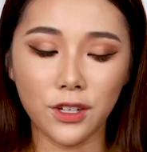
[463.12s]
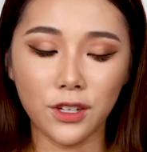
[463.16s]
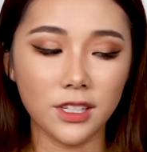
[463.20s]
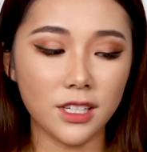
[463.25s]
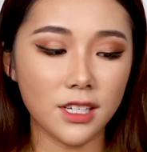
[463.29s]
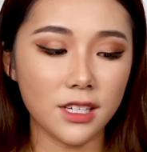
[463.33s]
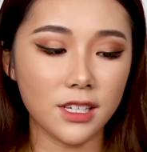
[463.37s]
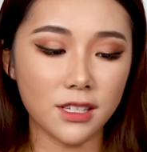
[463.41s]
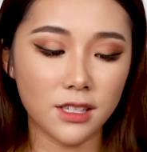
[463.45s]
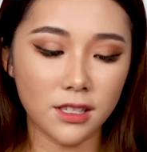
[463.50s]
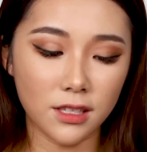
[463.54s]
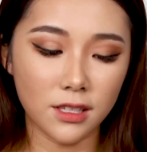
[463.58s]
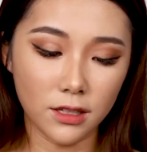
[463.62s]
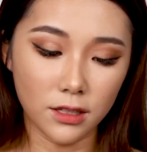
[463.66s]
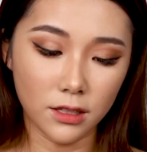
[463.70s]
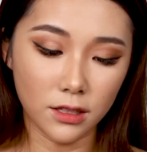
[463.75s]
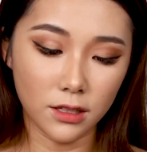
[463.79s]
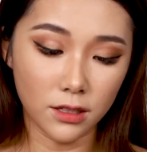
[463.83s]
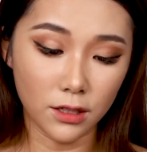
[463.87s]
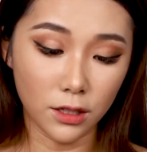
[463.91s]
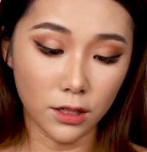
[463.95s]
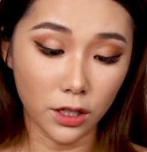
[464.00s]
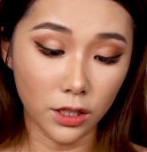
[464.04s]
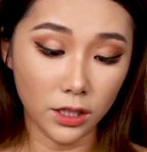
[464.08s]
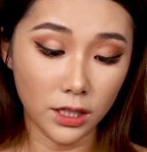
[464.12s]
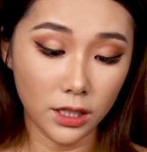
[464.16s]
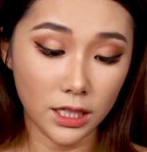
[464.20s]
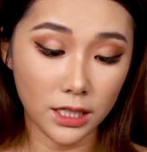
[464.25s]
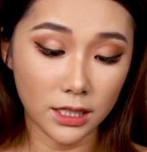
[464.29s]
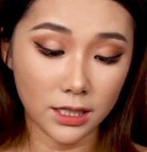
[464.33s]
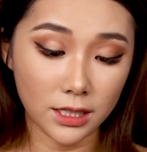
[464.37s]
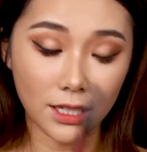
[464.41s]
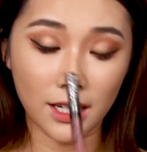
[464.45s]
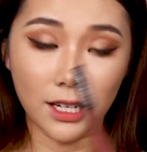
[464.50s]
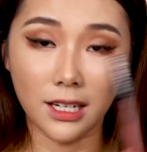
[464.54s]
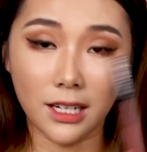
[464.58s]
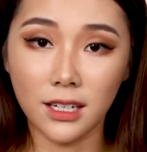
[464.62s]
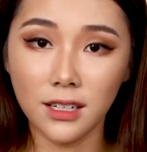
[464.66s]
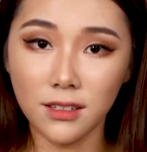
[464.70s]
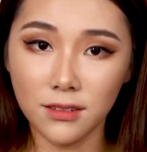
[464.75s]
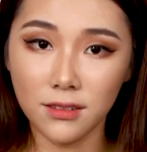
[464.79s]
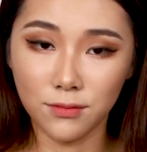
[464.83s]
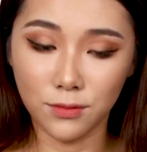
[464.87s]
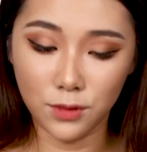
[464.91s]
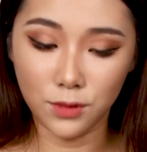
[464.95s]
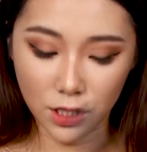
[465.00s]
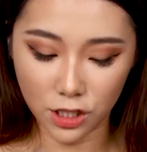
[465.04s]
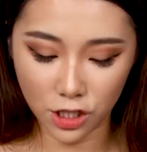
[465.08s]
Von D's Lolita,
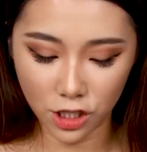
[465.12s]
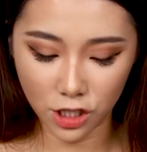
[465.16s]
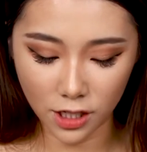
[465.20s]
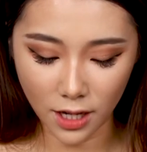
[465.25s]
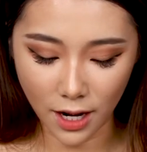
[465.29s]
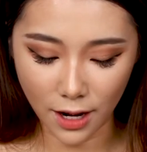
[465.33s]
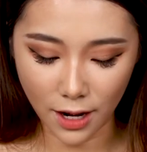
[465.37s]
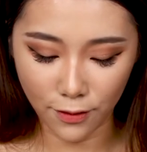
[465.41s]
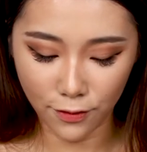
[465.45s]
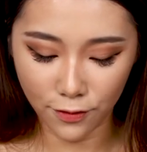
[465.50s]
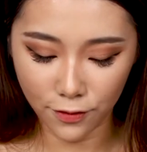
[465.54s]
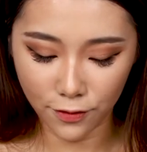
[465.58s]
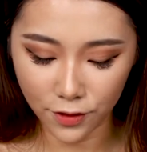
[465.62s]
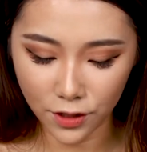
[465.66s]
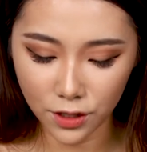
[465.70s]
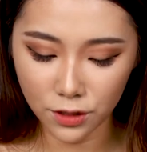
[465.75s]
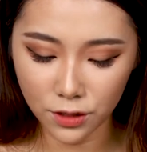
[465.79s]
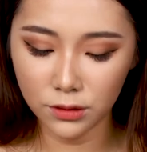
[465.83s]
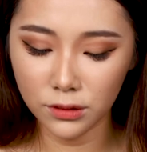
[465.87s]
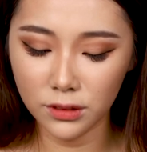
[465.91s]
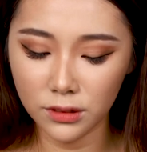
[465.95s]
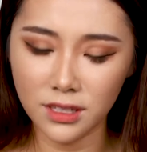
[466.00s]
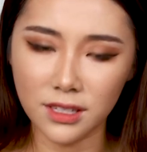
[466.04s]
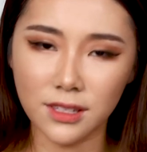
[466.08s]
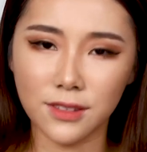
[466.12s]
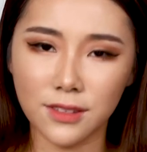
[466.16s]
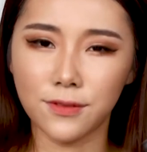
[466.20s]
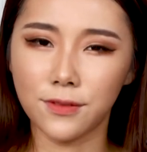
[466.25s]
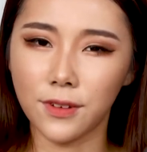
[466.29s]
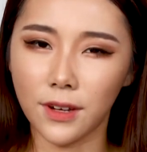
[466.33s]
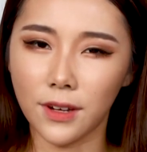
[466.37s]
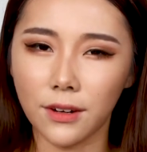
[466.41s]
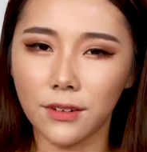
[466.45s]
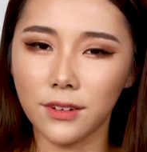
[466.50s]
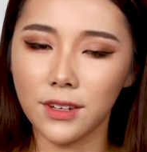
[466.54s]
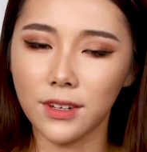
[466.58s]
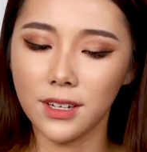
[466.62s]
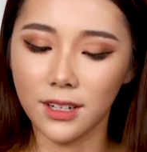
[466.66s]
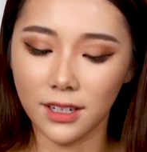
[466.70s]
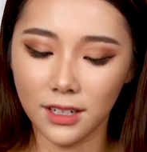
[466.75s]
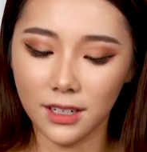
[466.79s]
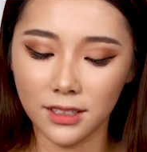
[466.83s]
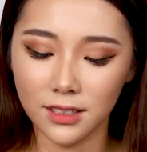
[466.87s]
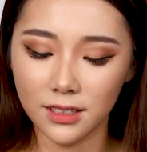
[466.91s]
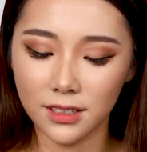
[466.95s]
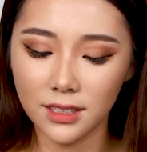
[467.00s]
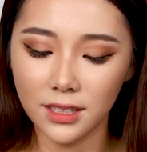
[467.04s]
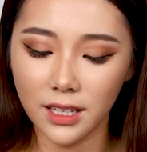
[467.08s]
which I feel is very
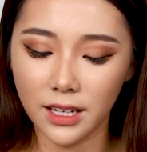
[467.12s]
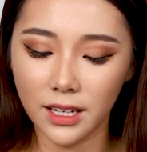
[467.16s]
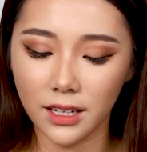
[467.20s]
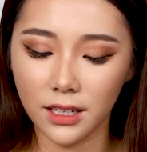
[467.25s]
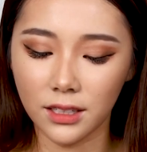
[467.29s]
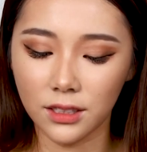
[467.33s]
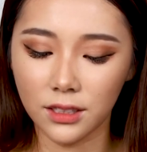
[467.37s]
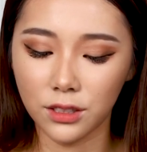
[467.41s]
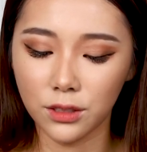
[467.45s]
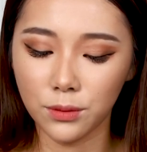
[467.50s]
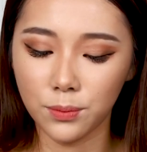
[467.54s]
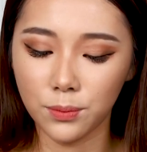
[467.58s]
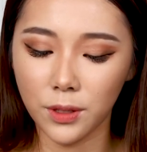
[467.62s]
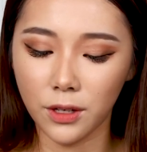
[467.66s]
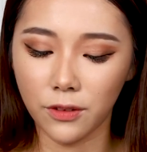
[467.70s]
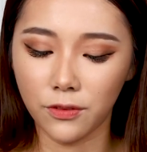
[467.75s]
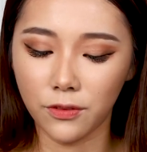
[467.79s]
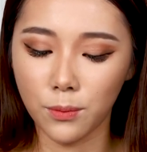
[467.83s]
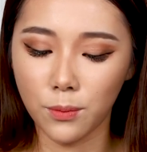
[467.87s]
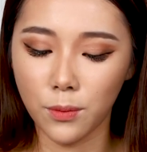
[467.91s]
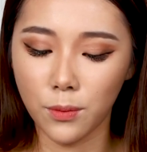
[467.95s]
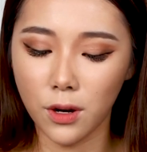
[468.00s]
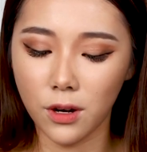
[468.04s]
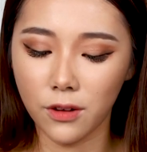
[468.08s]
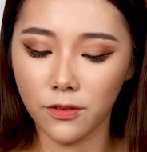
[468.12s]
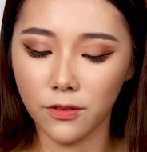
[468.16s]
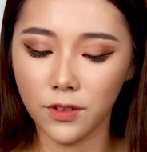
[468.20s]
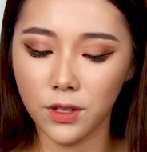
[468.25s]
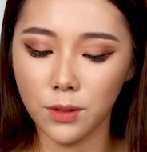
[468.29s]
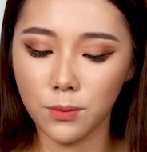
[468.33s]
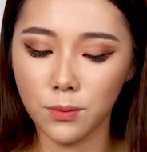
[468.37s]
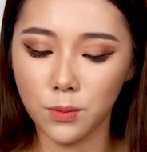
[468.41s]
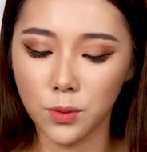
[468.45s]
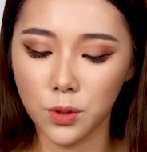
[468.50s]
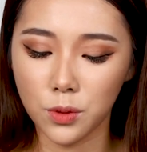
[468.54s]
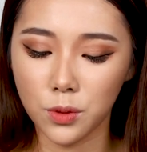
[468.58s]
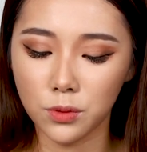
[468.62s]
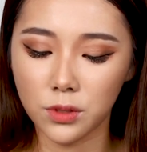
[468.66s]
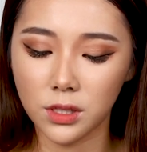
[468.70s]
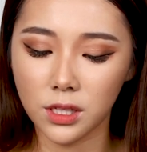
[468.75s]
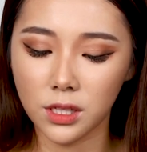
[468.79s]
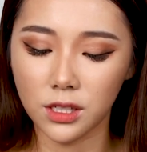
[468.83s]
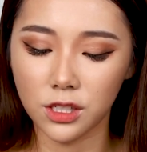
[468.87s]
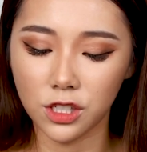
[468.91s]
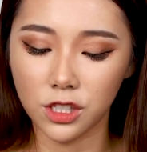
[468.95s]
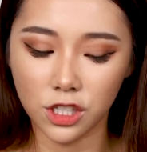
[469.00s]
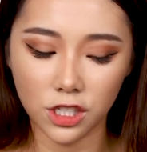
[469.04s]
her, like a little bit of a mauvey muted